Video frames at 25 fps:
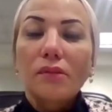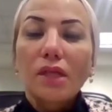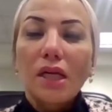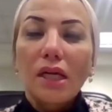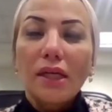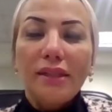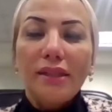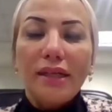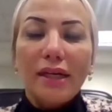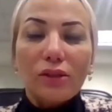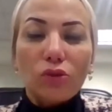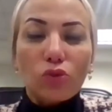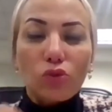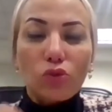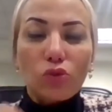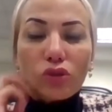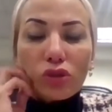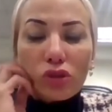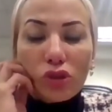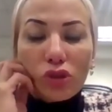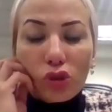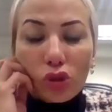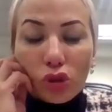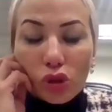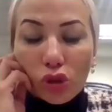that would
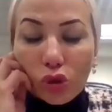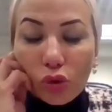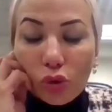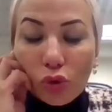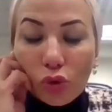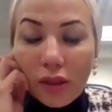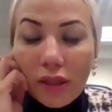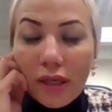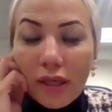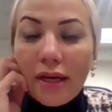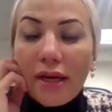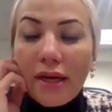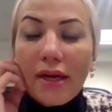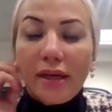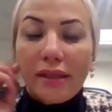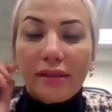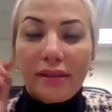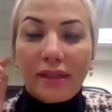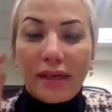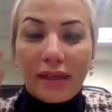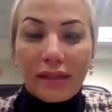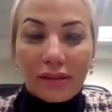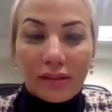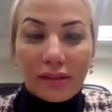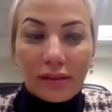ensure
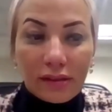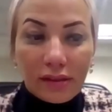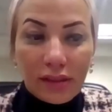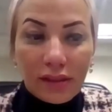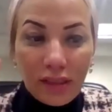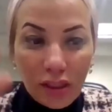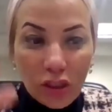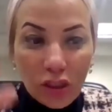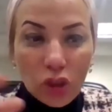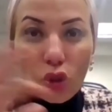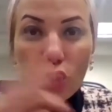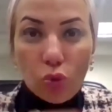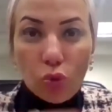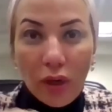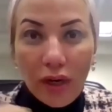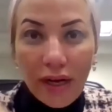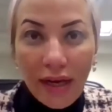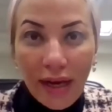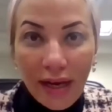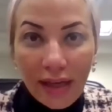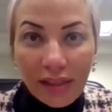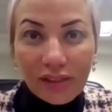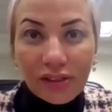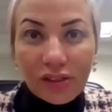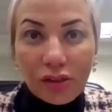that each one
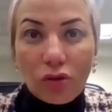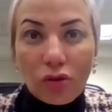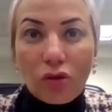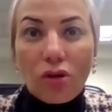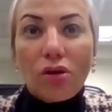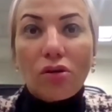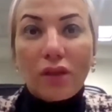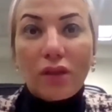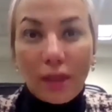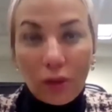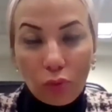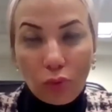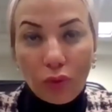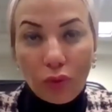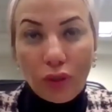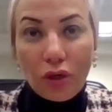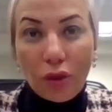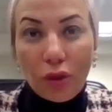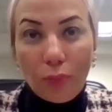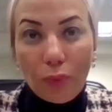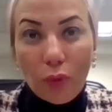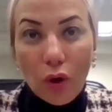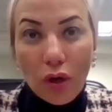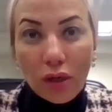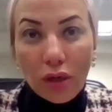has a role and we
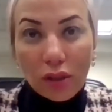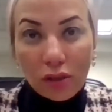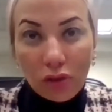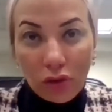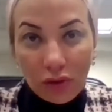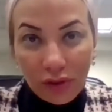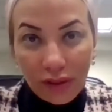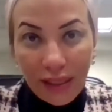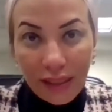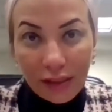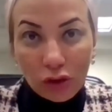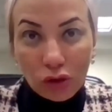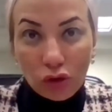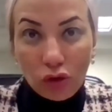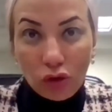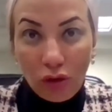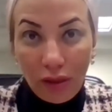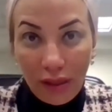report on that role.